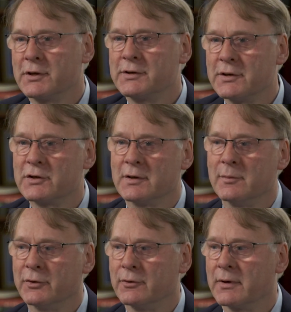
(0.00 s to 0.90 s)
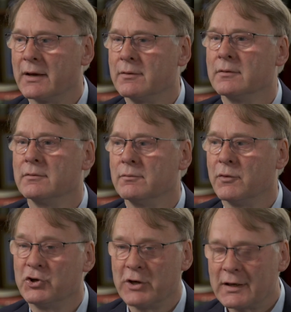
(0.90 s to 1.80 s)
the system, or you get
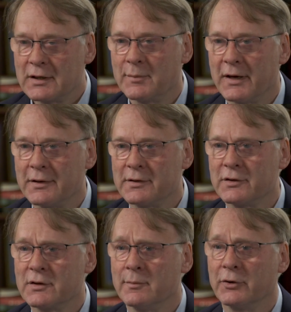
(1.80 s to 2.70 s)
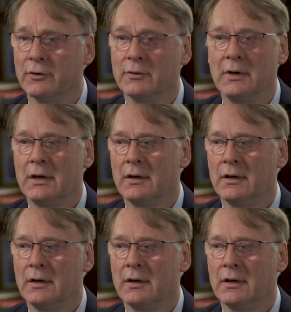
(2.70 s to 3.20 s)
rejected by the system, or you